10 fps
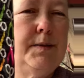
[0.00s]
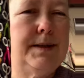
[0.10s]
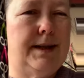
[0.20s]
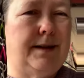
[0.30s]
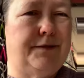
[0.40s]
was a
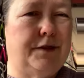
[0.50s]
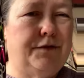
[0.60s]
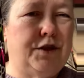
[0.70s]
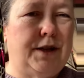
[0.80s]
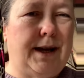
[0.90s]
gift off
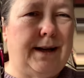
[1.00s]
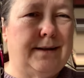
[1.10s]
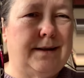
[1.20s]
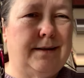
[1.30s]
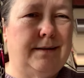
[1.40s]

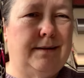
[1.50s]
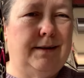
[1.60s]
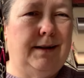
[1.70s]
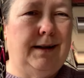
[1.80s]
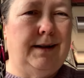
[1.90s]
Jeanette.
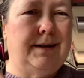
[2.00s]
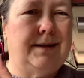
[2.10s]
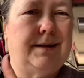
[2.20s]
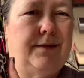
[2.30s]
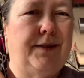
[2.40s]
It
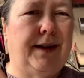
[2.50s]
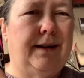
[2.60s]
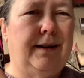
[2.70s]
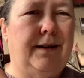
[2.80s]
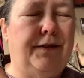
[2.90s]
says, if it
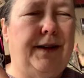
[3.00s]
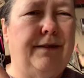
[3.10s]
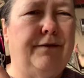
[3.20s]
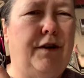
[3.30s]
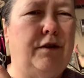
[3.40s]

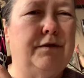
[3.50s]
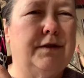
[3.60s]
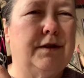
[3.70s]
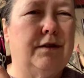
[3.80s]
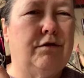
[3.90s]

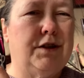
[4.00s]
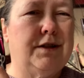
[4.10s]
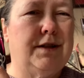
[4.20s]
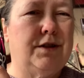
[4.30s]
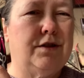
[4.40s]
involves cross
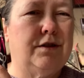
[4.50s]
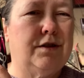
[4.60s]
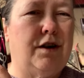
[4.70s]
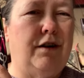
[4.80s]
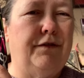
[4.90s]
stitch and
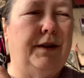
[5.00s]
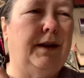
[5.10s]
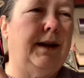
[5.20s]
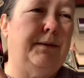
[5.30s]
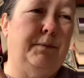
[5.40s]
coffee,
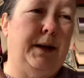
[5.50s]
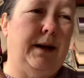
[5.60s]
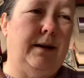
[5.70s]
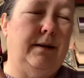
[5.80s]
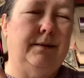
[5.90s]
count me in.